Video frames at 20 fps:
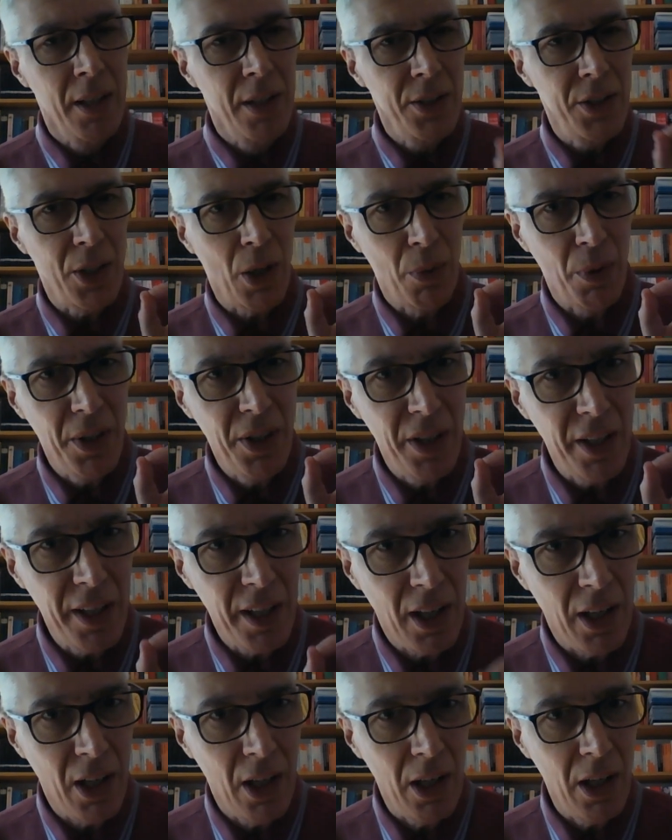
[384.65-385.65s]
So in
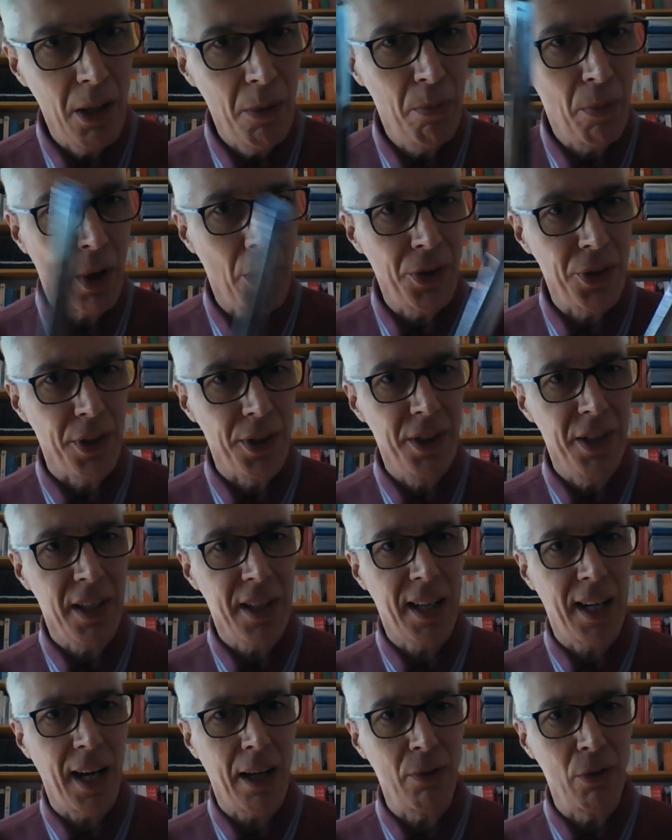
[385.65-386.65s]
the early modern,
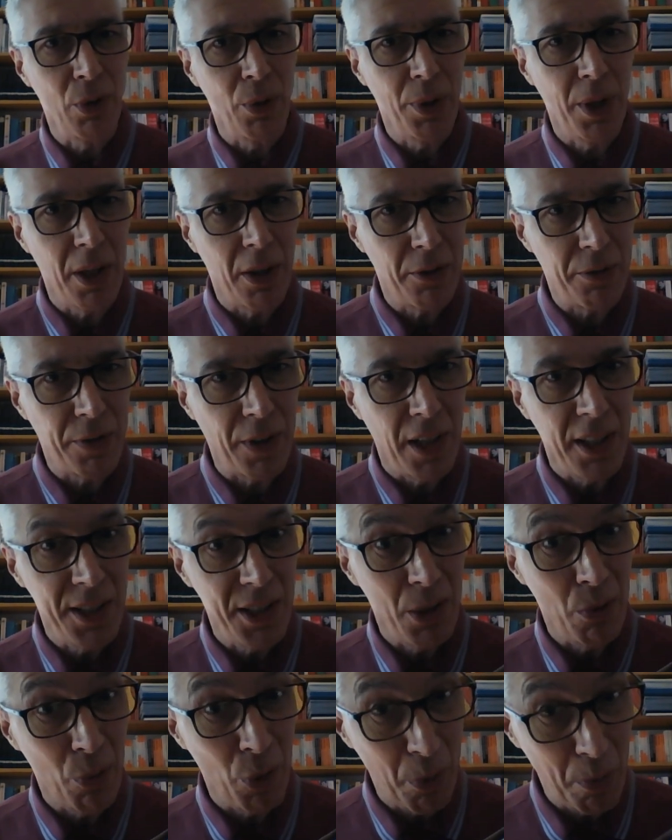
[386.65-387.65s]
the cavalry are
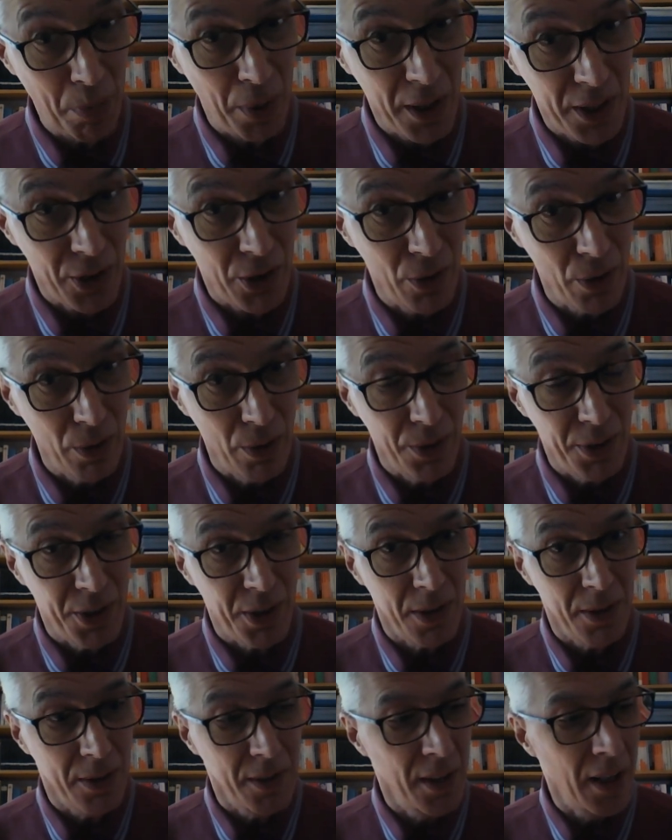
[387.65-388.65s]
fighting with
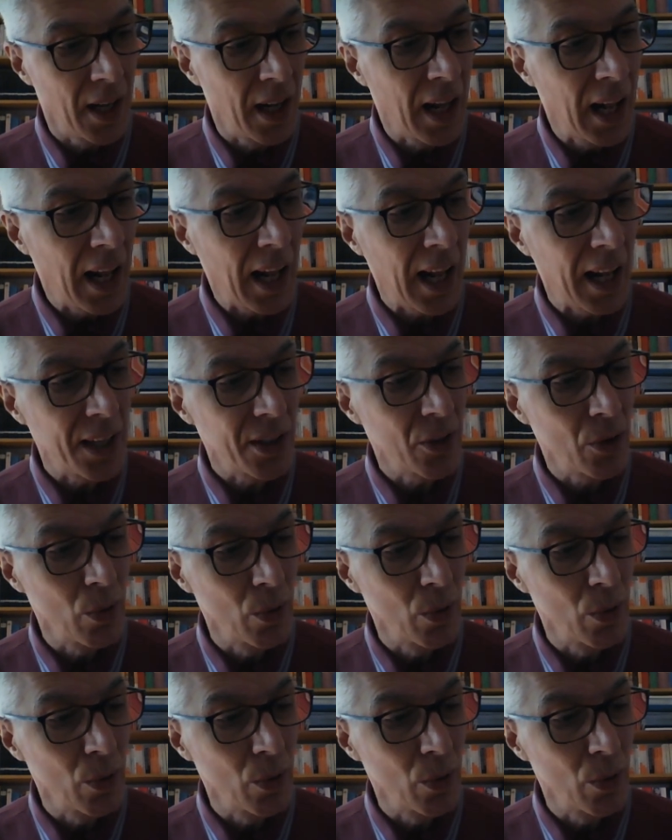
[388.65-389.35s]
pistols and